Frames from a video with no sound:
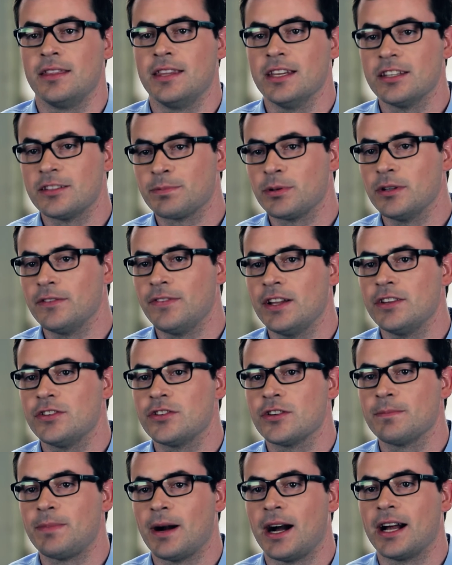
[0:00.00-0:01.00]
This
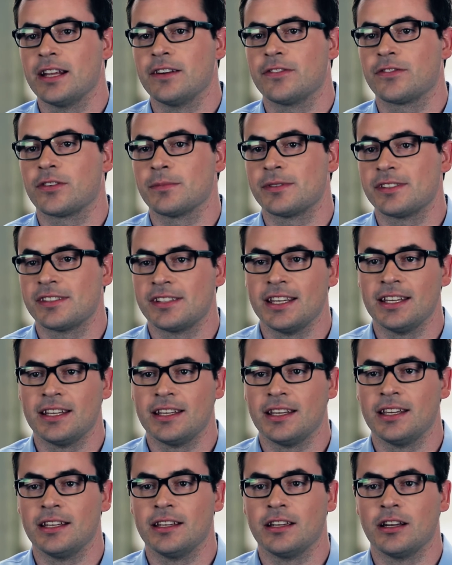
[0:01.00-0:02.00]
prevents your body from
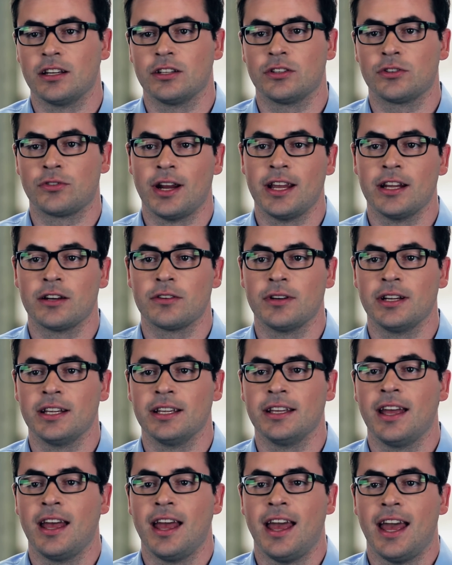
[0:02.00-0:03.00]
sinking,
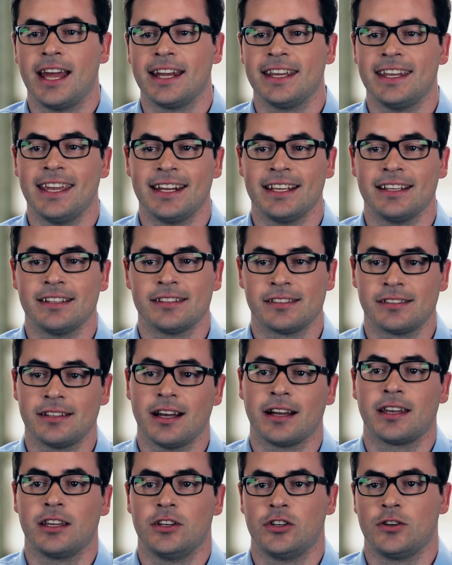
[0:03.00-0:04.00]
cratering, and getting
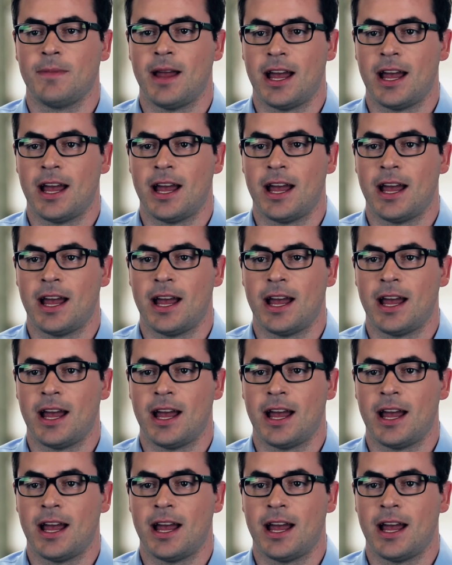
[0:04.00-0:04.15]
stuck in your